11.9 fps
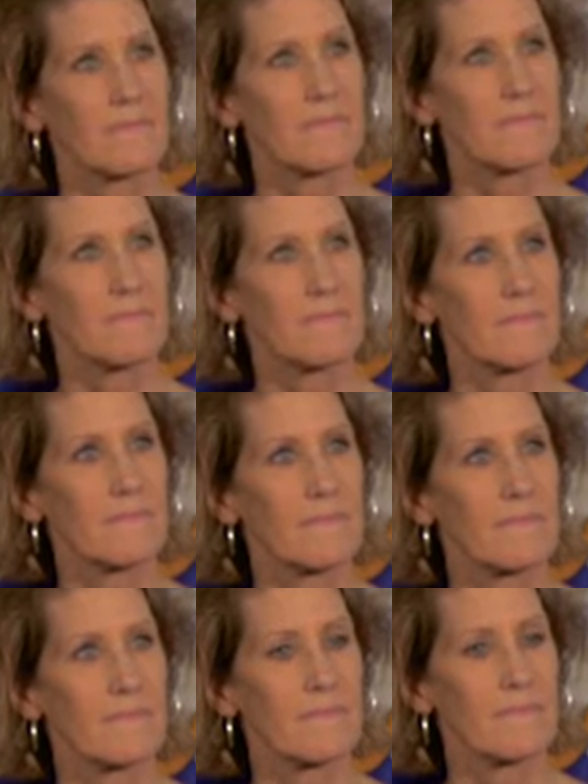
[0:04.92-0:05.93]

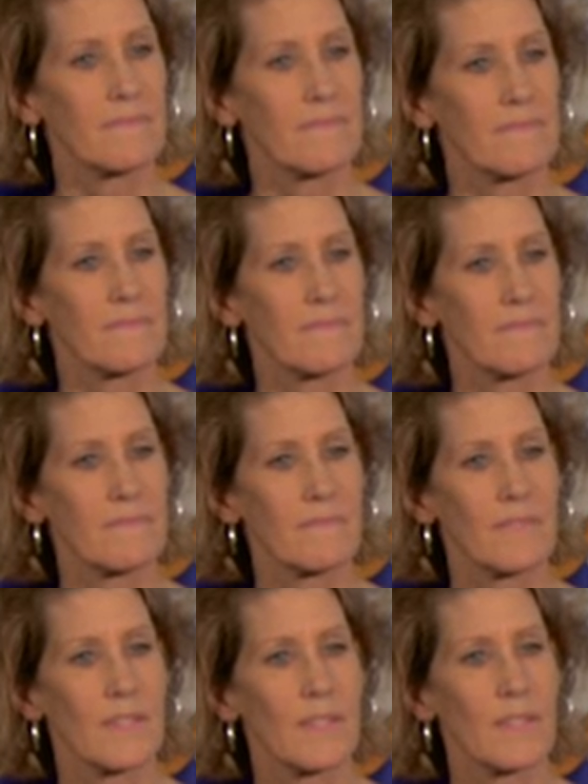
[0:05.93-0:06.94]

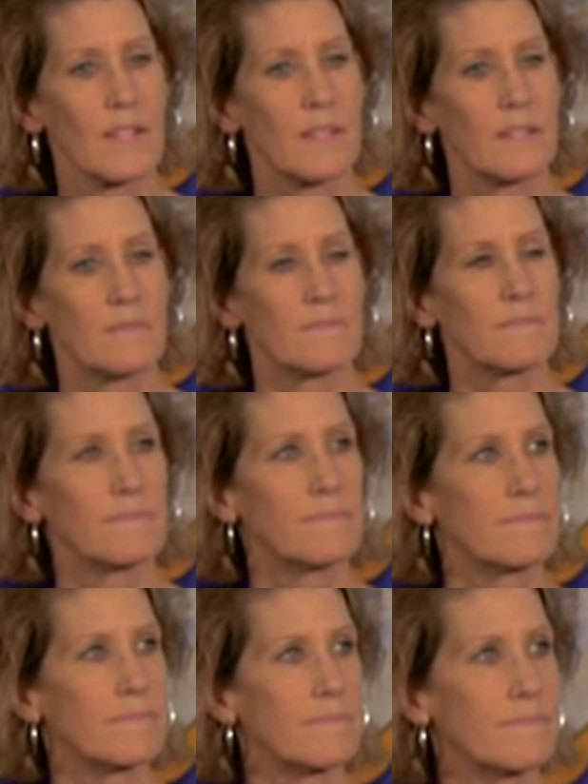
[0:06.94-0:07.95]

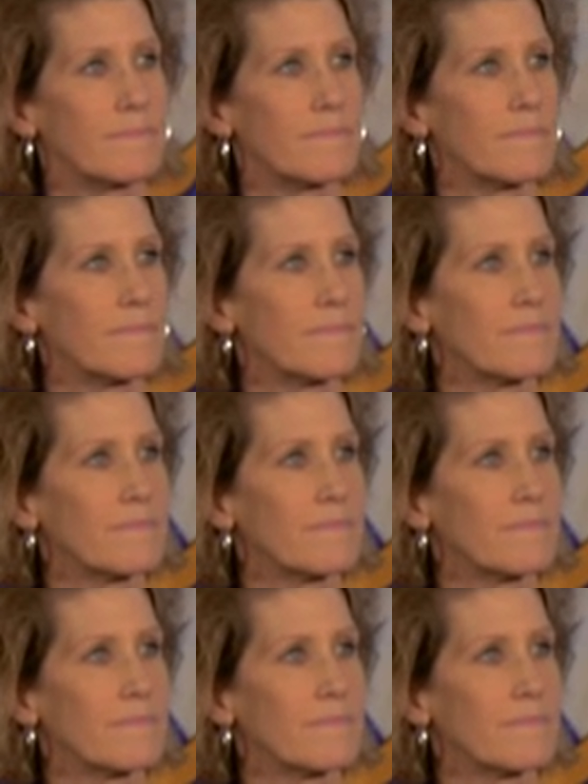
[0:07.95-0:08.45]
[no speech]